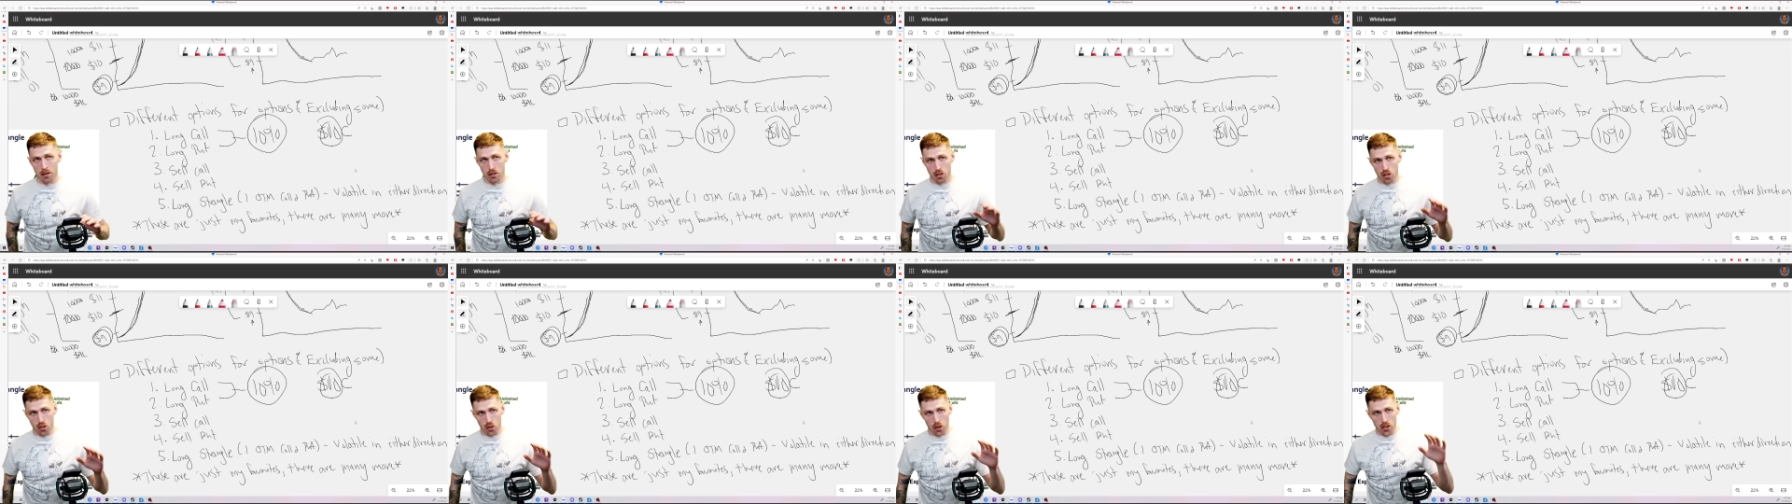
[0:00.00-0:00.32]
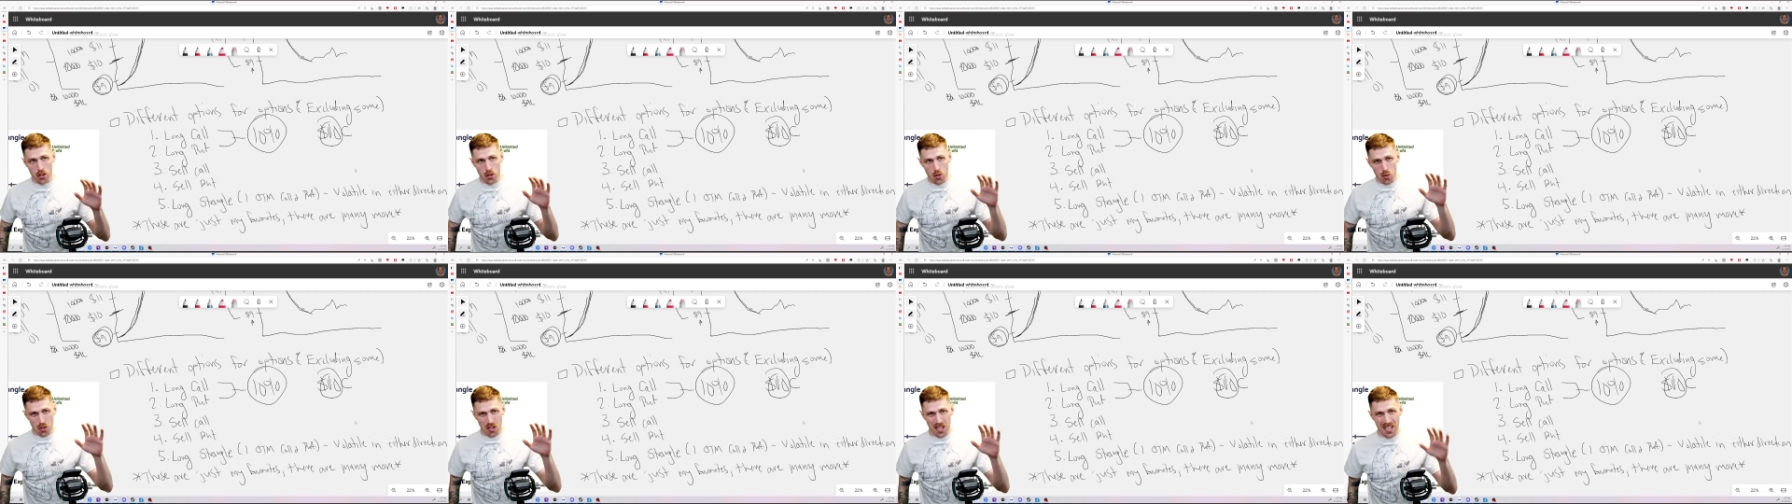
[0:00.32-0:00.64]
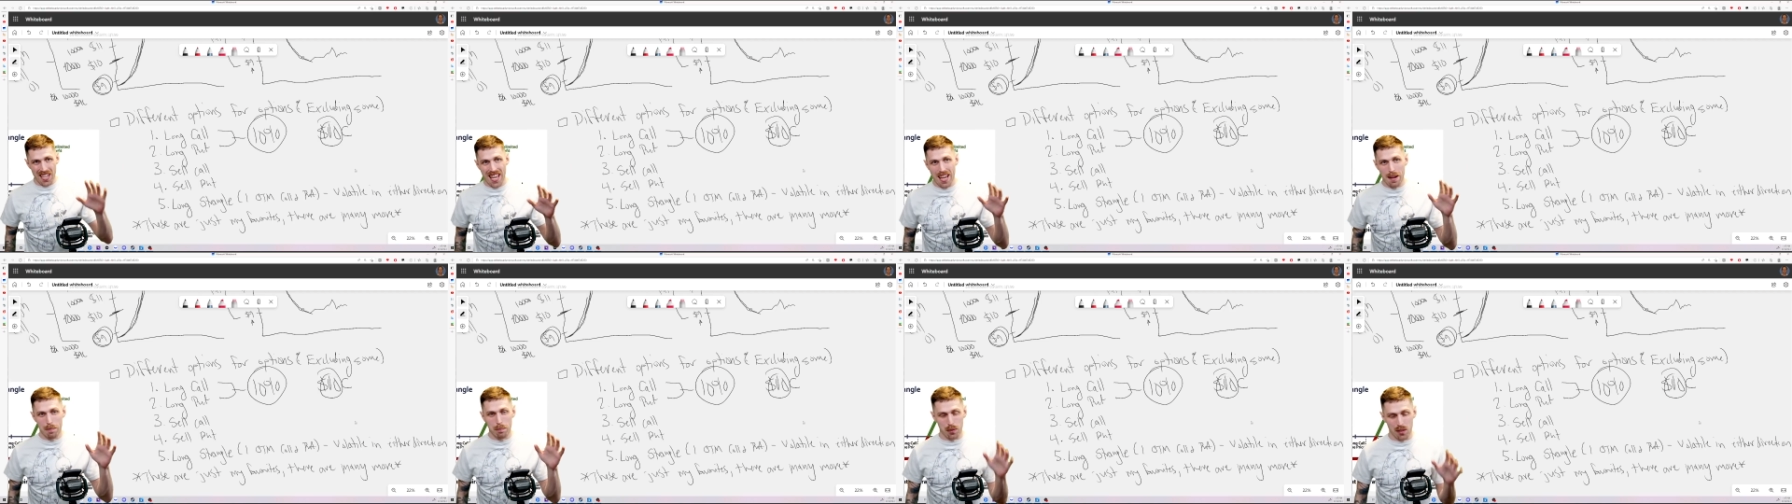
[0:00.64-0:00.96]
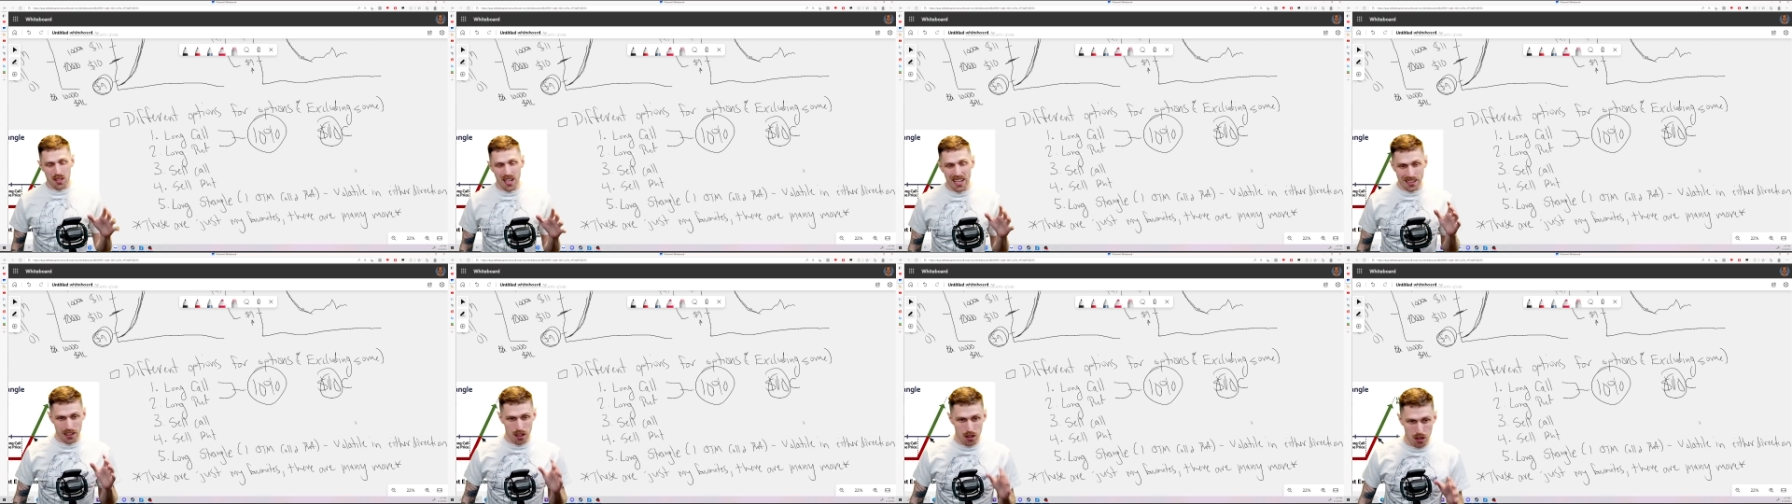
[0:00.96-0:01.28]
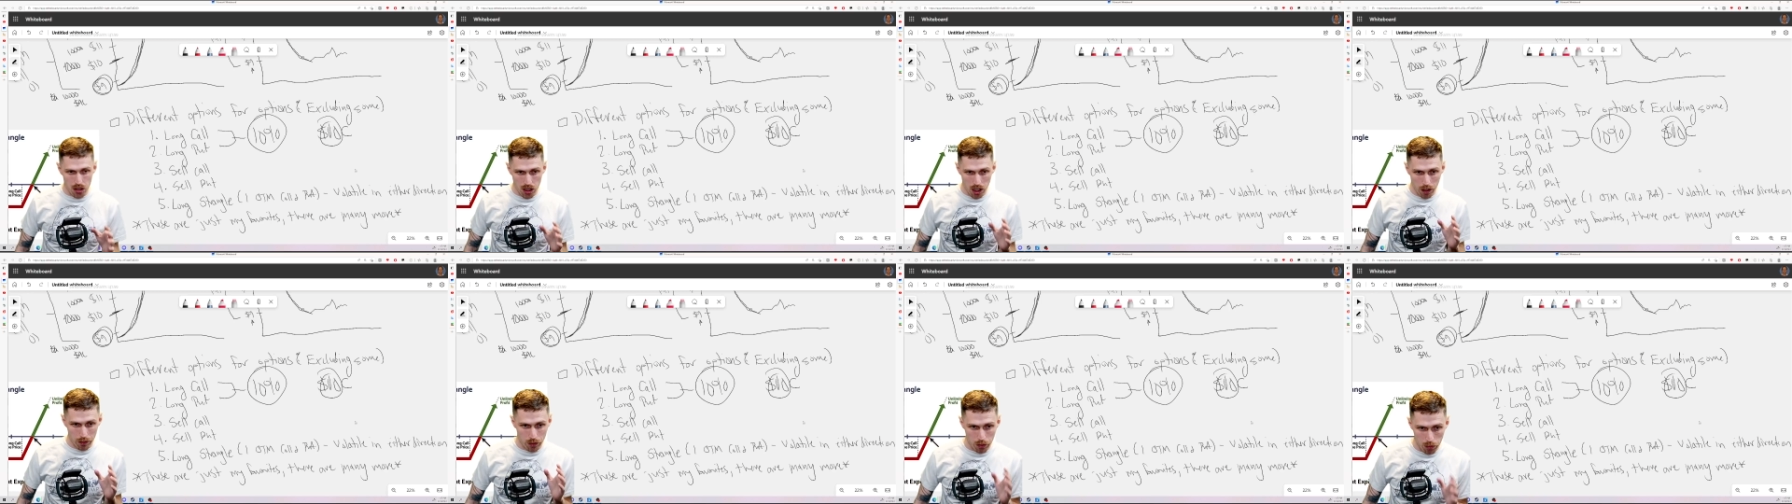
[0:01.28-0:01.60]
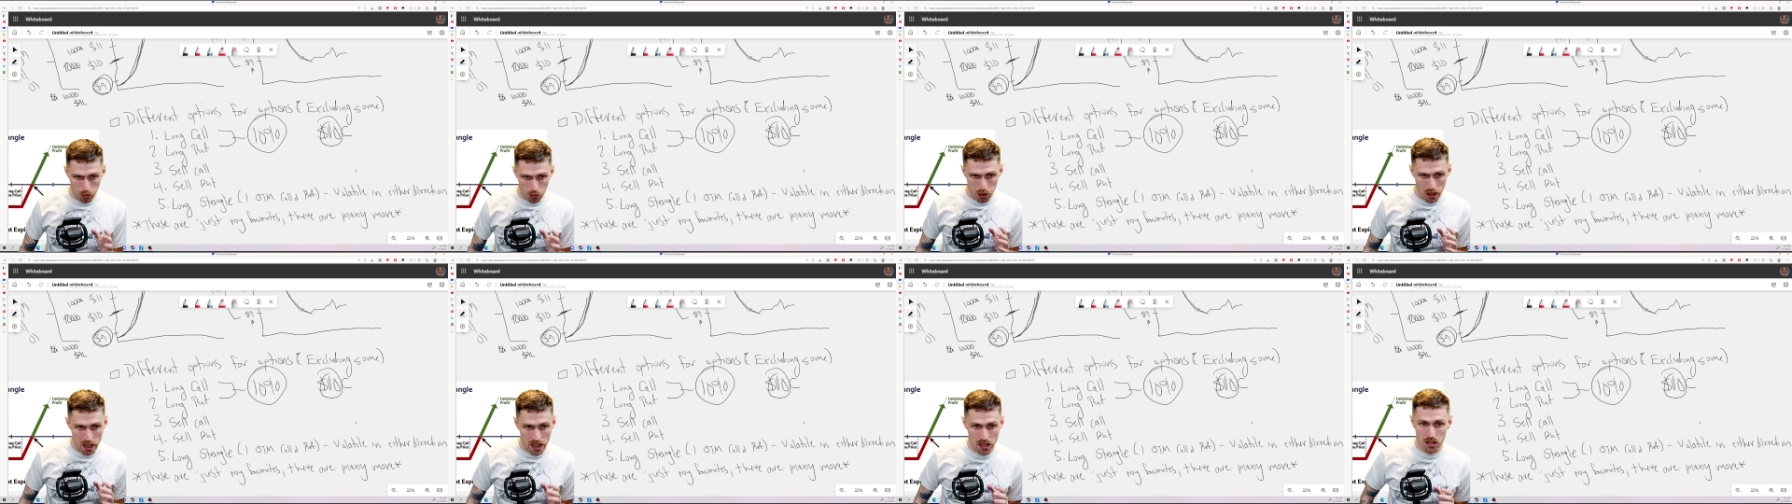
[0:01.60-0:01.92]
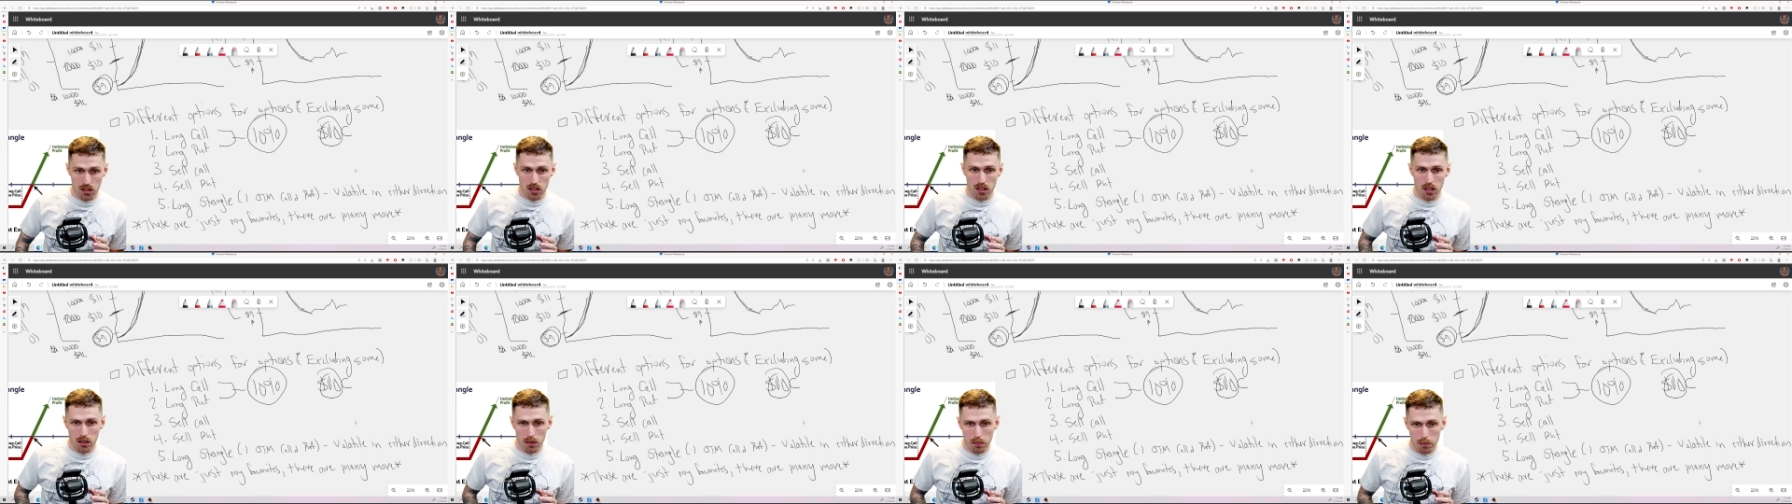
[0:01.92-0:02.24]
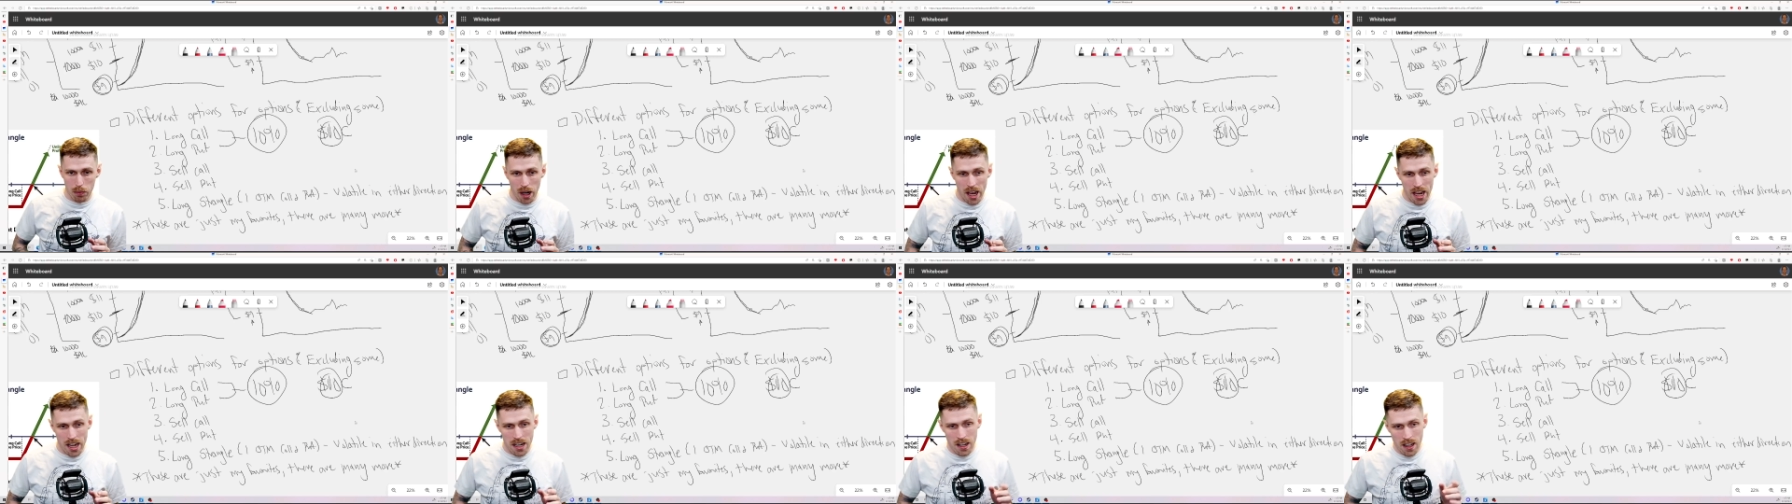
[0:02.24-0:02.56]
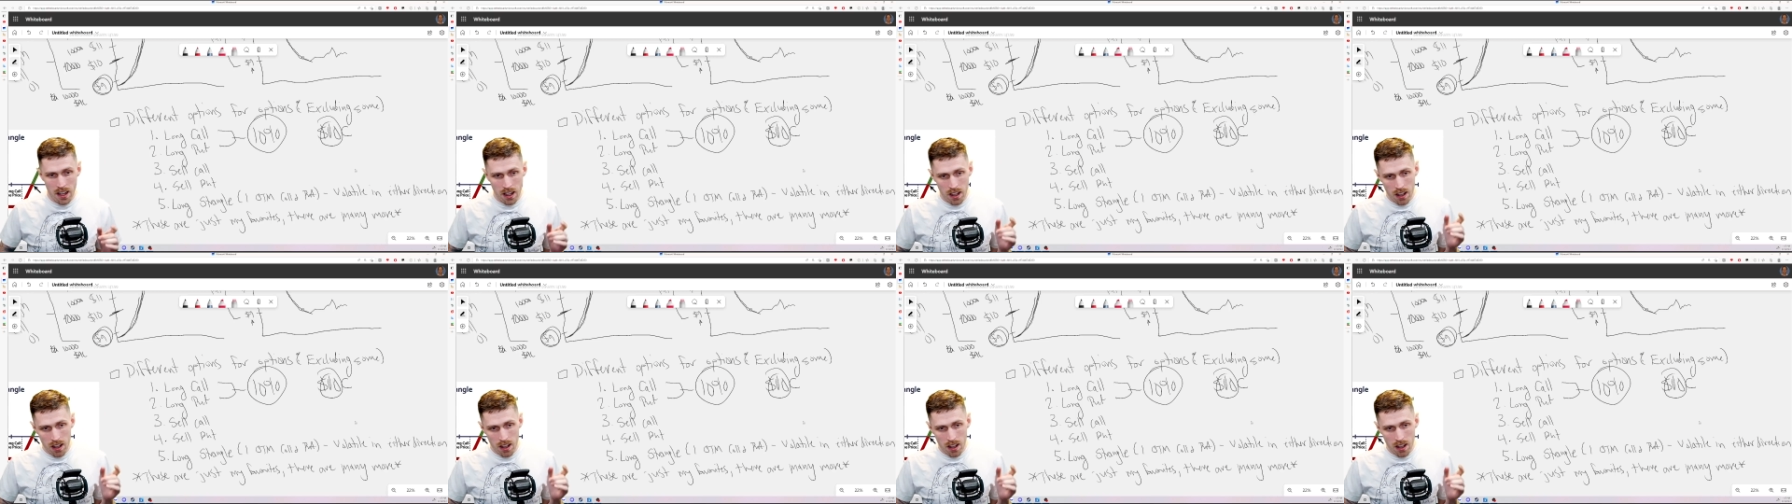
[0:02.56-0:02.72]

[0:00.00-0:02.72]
so that you can protect yourself from risk, right?